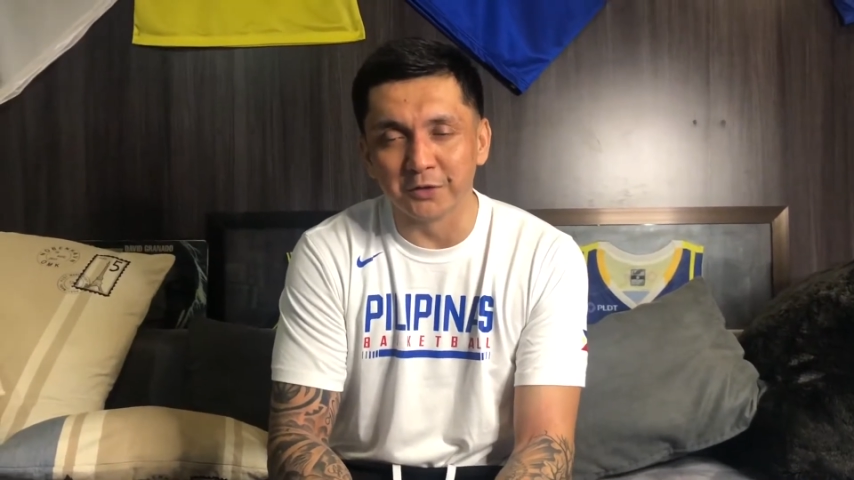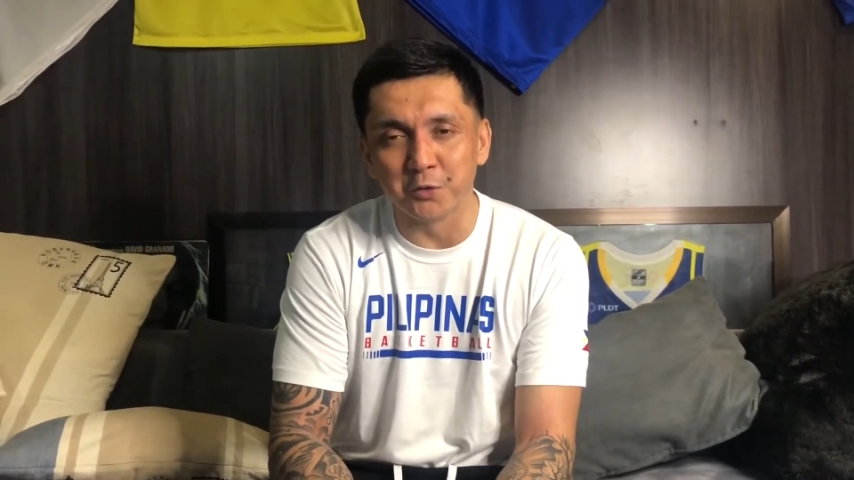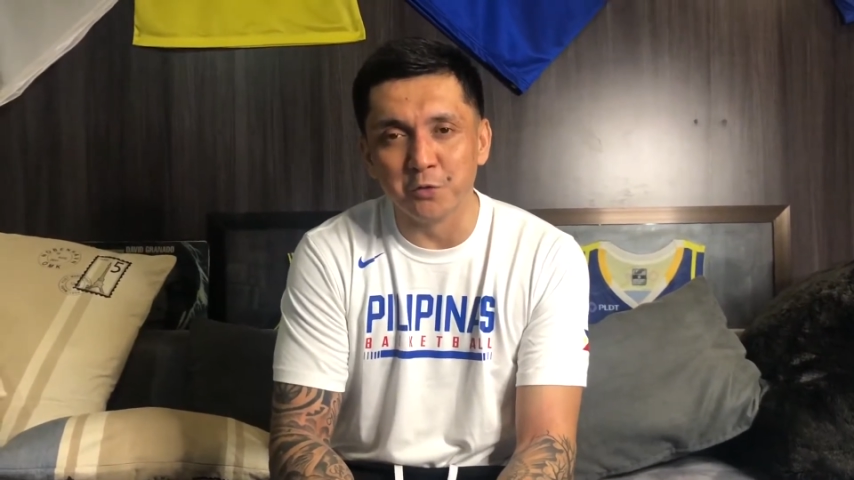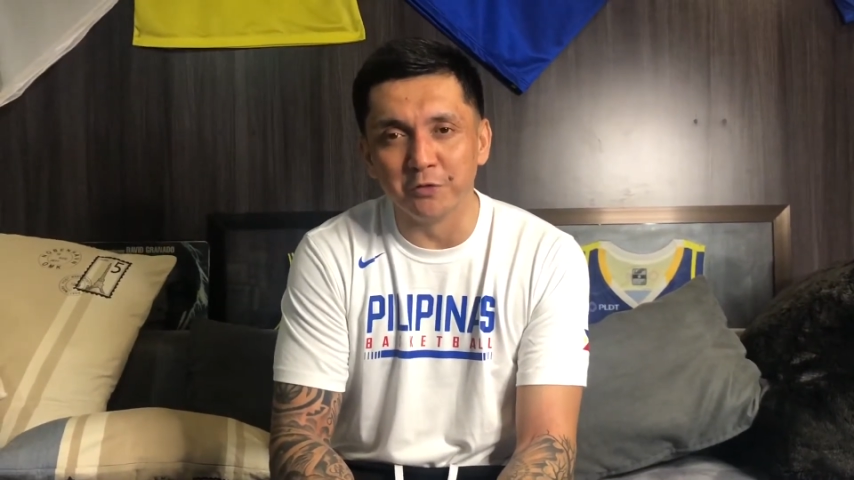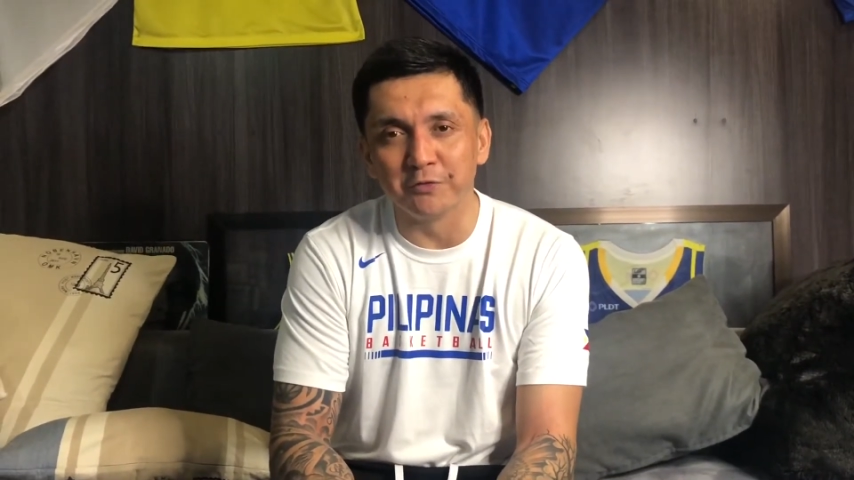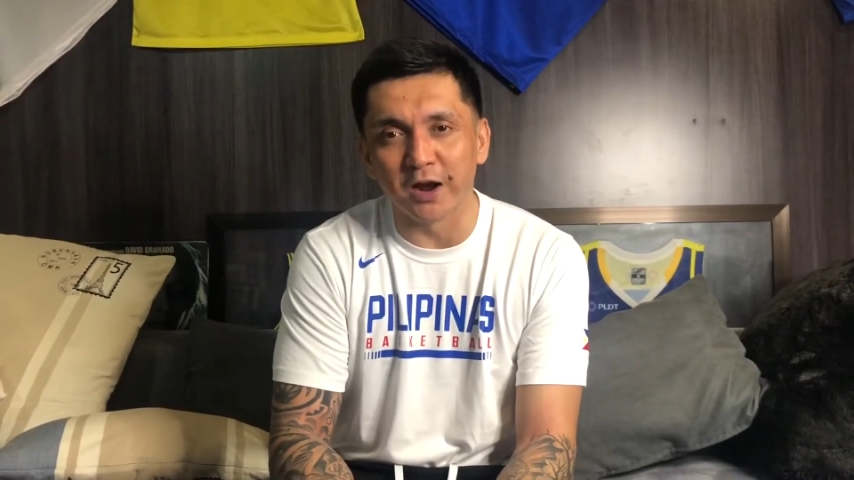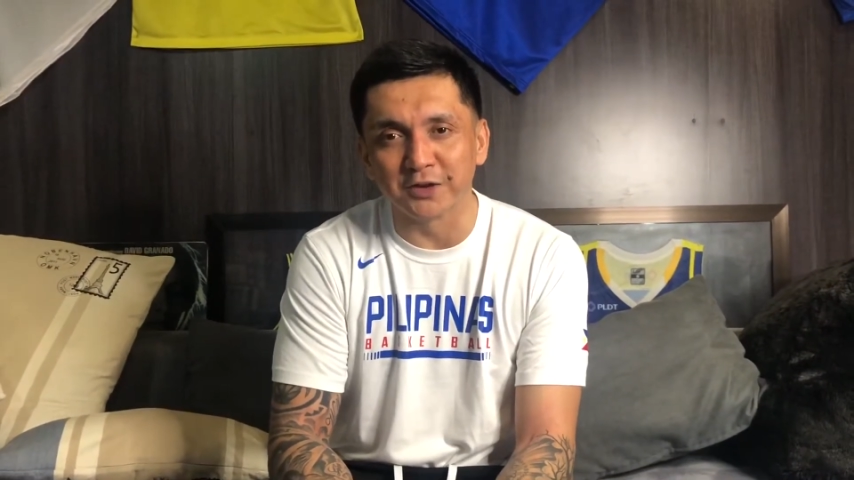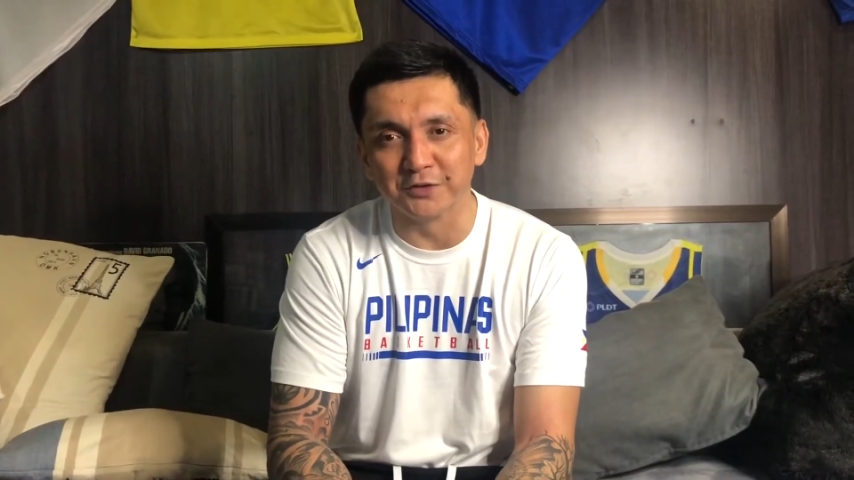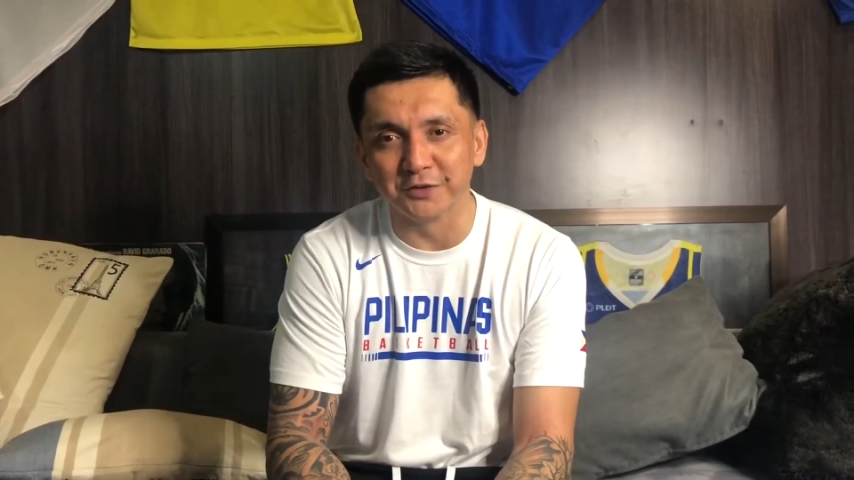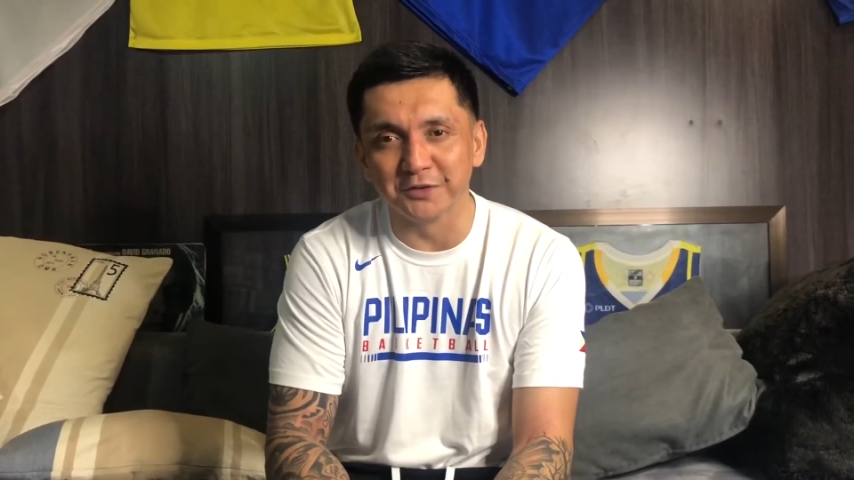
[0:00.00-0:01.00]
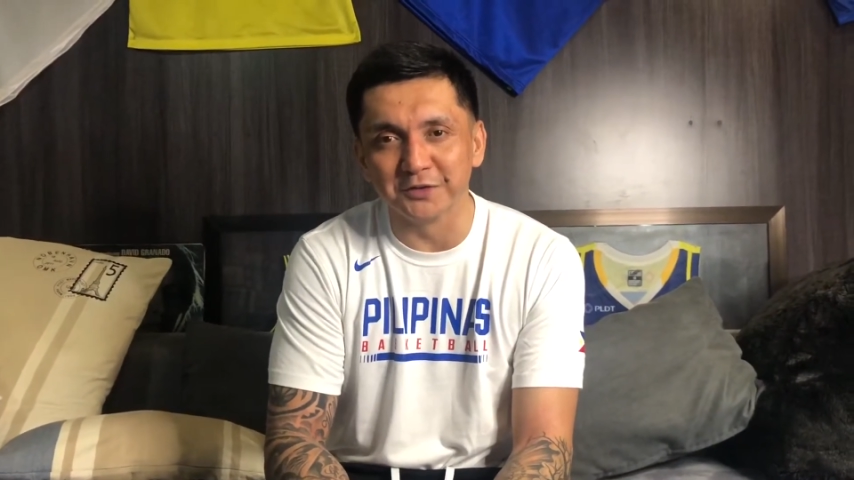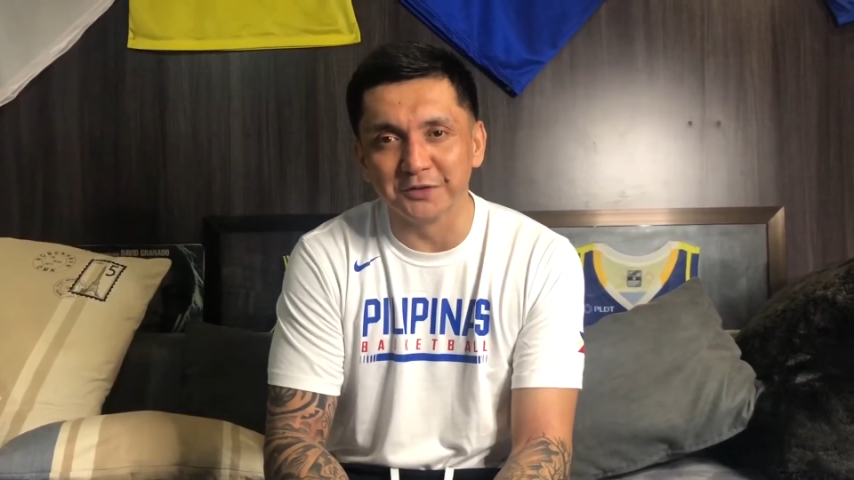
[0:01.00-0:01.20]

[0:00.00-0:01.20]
cool factor